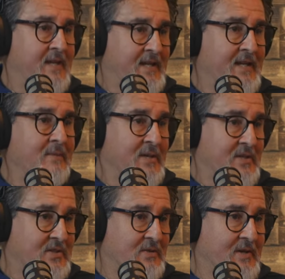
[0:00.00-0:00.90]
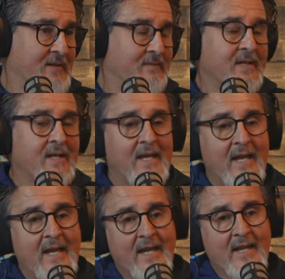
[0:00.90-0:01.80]
hitting, pitching, right?
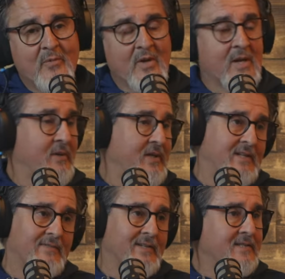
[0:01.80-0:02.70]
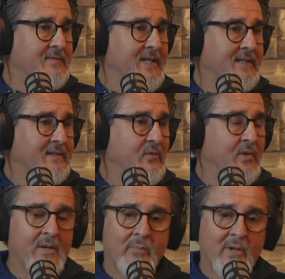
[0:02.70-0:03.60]
And we're going to play defense, man. We're
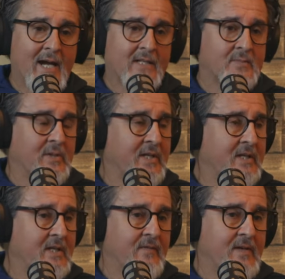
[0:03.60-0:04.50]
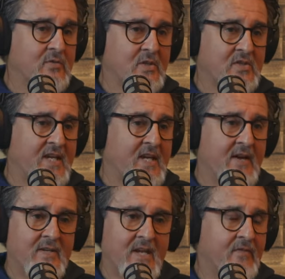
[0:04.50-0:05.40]
going to practice playing defense. We say it
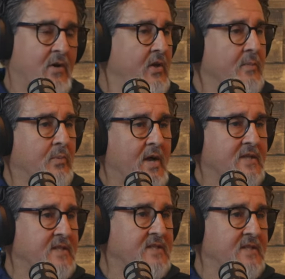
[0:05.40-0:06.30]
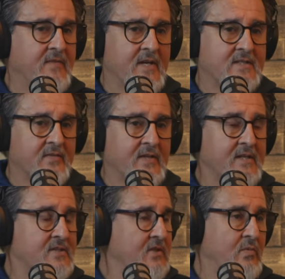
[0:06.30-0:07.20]
every day: follow your process defensively.
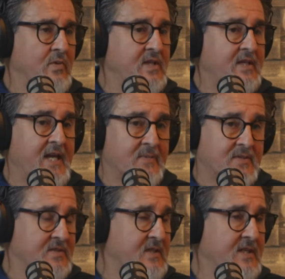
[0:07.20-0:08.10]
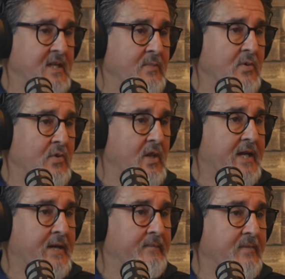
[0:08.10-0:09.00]
It's going to win you games, and it's going to keep you in the
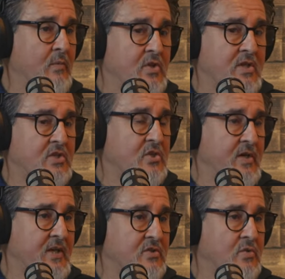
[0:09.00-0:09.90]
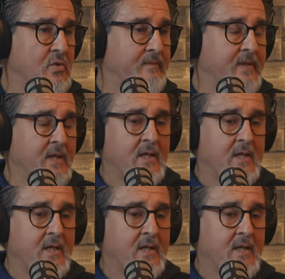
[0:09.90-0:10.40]
lineup when you get to your next school.